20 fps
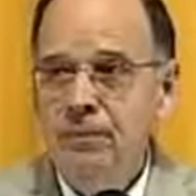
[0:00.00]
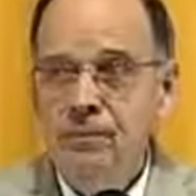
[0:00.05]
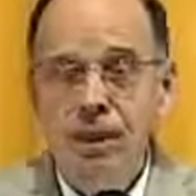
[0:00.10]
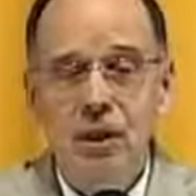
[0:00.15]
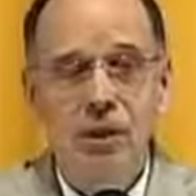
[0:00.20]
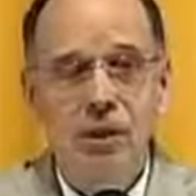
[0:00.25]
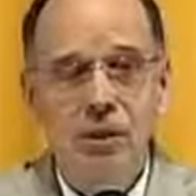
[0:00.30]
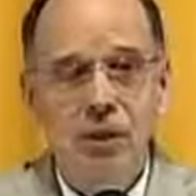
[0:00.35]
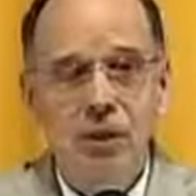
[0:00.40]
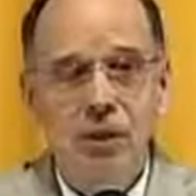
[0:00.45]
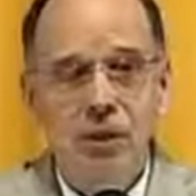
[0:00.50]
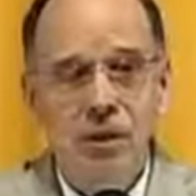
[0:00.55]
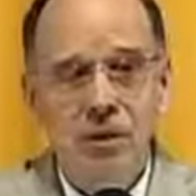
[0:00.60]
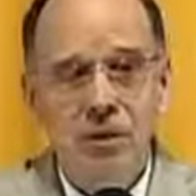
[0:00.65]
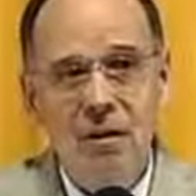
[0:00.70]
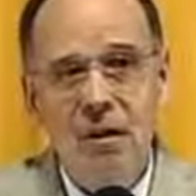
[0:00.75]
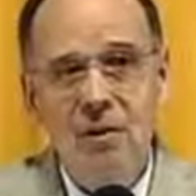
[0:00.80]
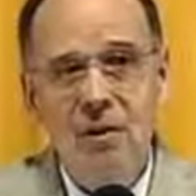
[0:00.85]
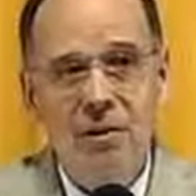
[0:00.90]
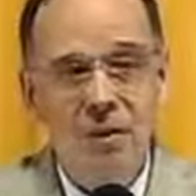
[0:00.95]
Because they
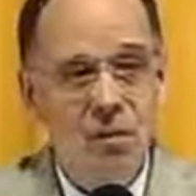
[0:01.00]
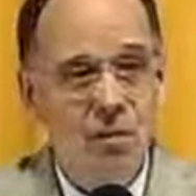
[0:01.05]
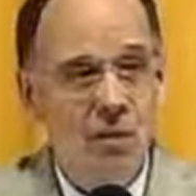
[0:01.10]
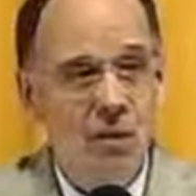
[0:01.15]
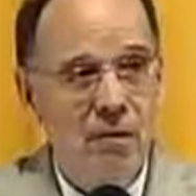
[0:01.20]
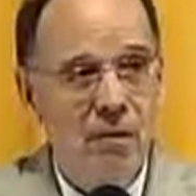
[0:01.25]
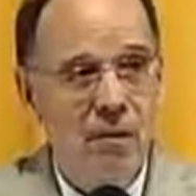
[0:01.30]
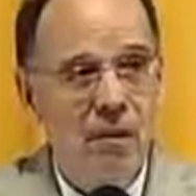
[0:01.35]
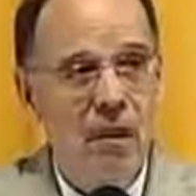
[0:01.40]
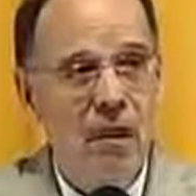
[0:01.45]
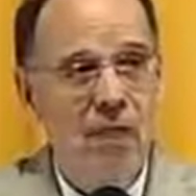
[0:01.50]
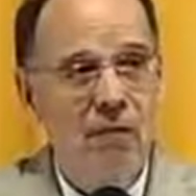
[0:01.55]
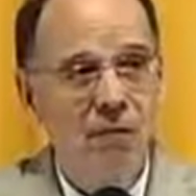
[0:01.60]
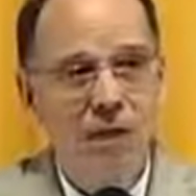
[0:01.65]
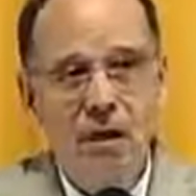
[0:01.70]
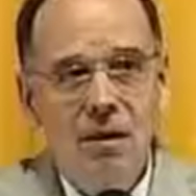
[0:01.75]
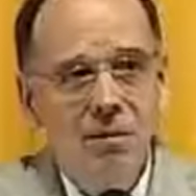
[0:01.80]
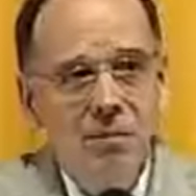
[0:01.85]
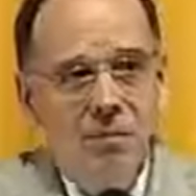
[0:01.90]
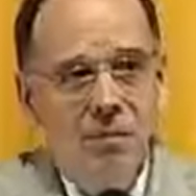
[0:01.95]
realize, oh, she's been around.
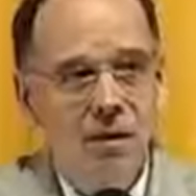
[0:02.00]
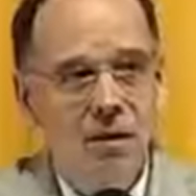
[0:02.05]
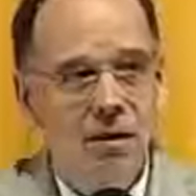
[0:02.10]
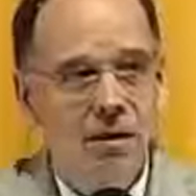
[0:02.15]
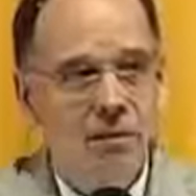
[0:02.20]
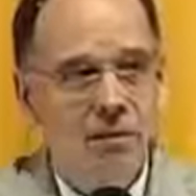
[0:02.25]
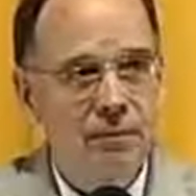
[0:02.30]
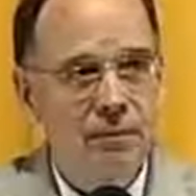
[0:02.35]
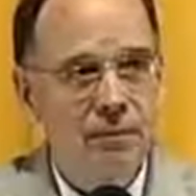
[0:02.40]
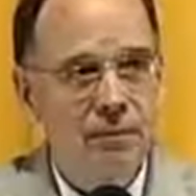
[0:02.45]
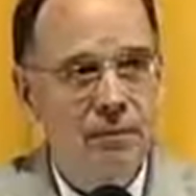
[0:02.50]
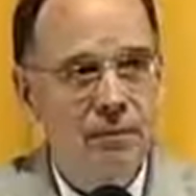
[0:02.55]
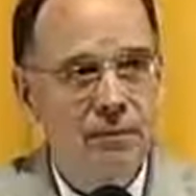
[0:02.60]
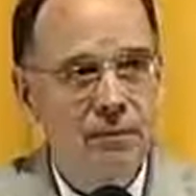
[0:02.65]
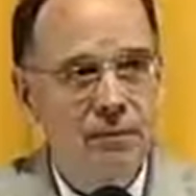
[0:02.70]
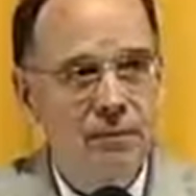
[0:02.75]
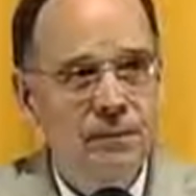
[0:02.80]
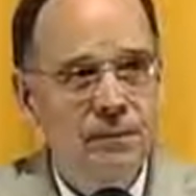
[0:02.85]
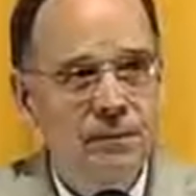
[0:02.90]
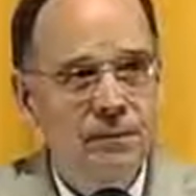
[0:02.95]
I don't want her.
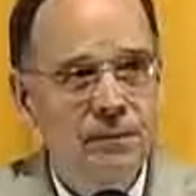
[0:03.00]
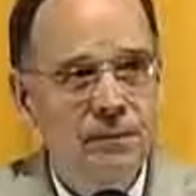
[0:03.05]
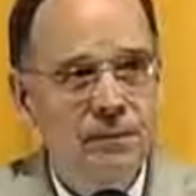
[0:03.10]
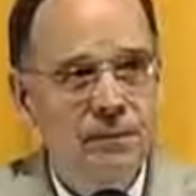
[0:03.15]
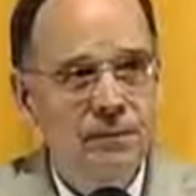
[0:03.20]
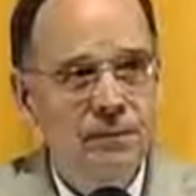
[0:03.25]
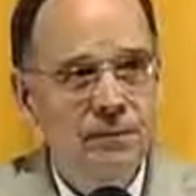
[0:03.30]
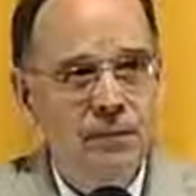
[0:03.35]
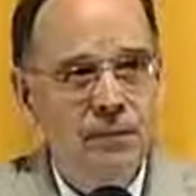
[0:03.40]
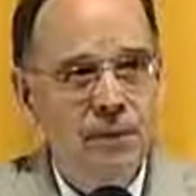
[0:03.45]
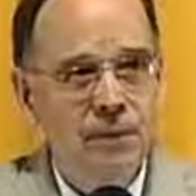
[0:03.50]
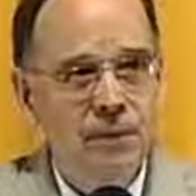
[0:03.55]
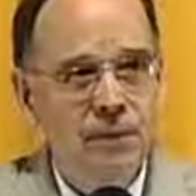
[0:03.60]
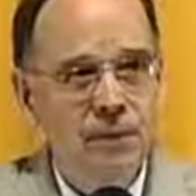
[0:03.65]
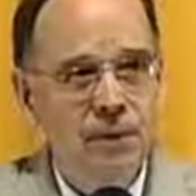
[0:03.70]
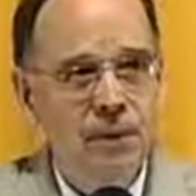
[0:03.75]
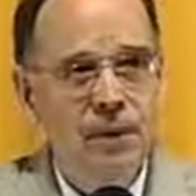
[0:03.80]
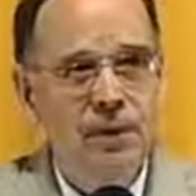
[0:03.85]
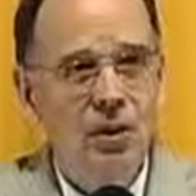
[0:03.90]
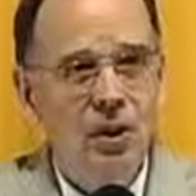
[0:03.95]

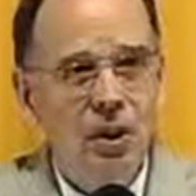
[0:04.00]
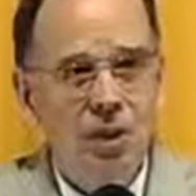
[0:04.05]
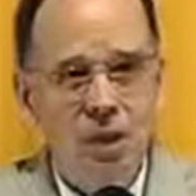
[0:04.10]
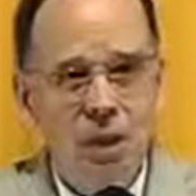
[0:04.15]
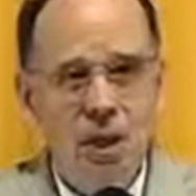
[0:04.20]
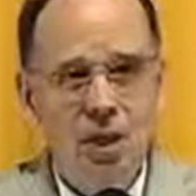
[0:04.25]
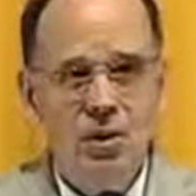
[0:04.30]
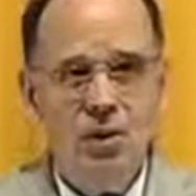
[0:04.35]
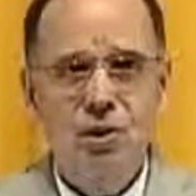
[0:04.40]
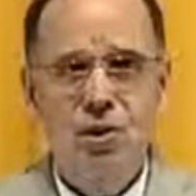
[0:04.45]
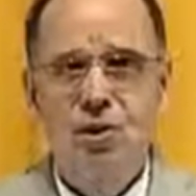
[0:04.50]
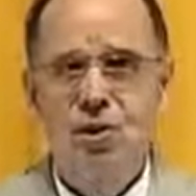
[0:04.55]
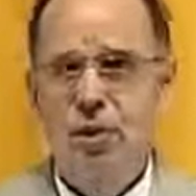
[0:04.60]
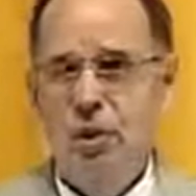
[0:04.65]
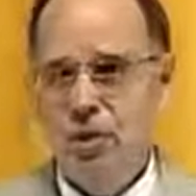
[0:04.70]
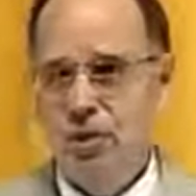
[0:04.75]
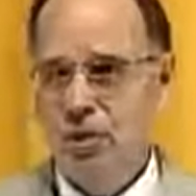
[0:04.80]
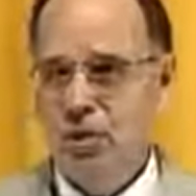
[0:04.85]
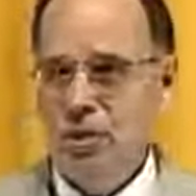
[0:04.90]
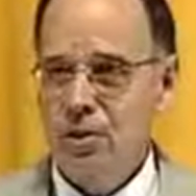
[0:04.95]
See, there are
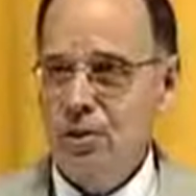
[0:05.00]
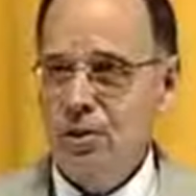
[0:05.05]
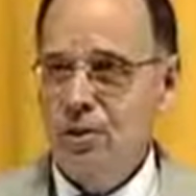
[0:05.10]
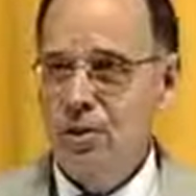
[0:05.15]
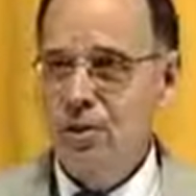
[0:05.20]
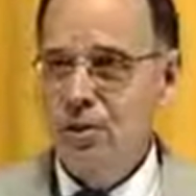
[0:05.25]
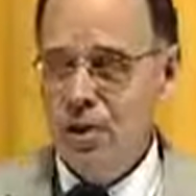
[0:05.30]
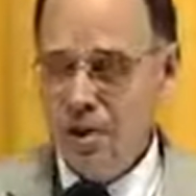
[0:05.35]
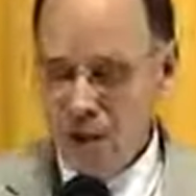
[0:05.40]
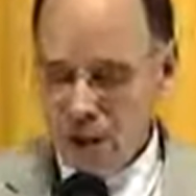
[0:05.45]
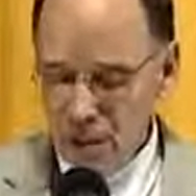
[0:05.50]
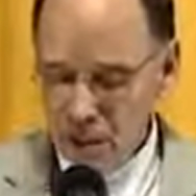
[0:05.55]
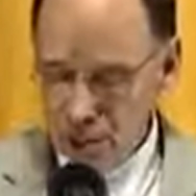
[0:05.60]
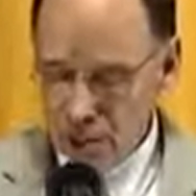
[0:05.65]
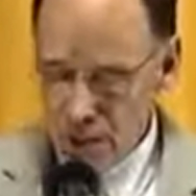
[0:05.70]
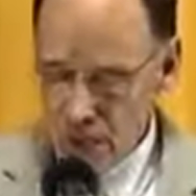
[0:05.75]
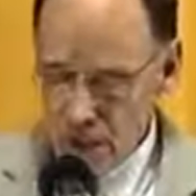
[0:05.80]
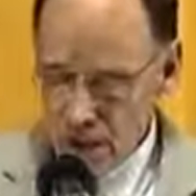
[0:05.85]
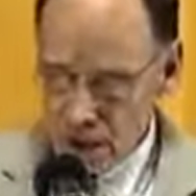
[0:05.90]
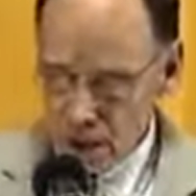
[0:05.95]
consequences to
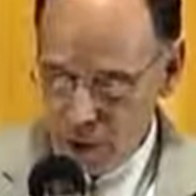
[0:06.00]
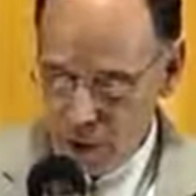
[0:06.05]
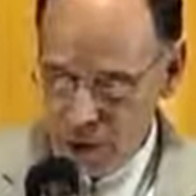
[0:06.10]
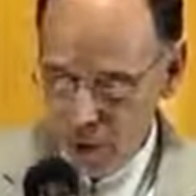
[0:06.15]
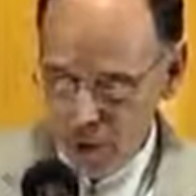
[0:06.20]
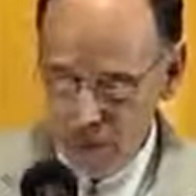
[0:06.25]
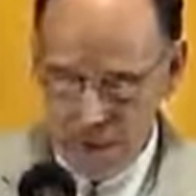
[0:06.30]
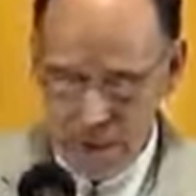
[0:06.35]
these things.